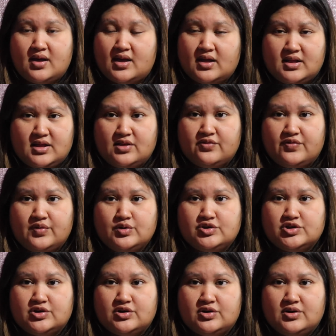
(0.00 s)
and in the
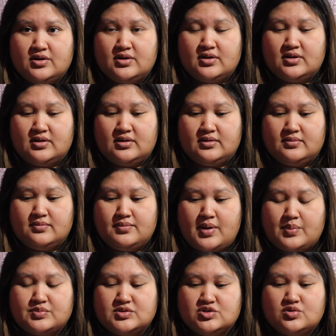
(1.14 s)
future. Um,
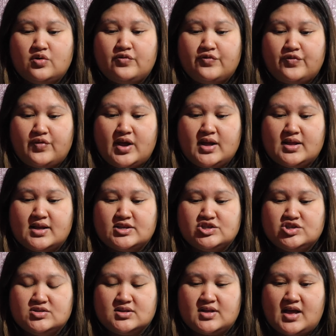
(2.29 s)
I'm just so afraid that
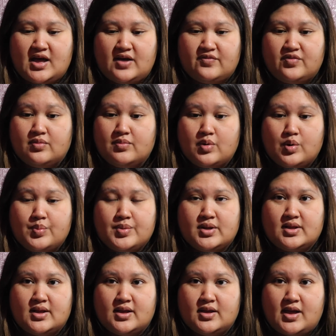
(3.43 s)
she's going to have her
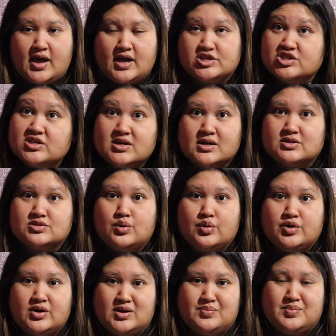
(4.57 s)
moment as she gets
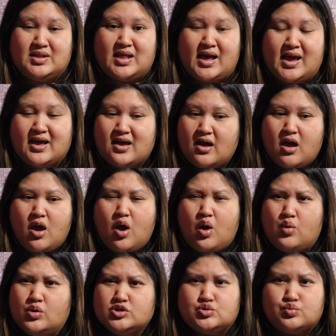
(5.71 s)
older and be like,
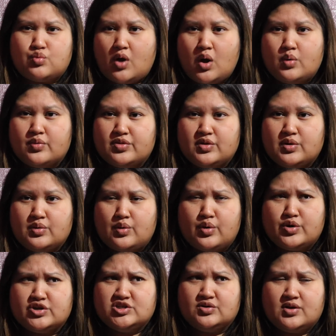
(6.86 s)
what's wrong with you
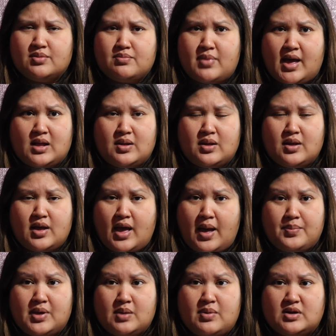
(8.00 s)
or she'll get mad
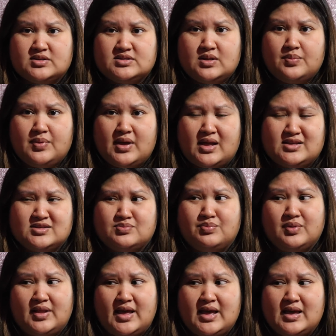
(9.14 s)
at me about something and just
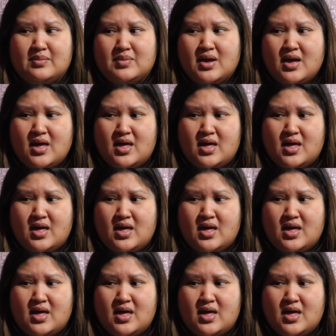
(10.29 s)
blame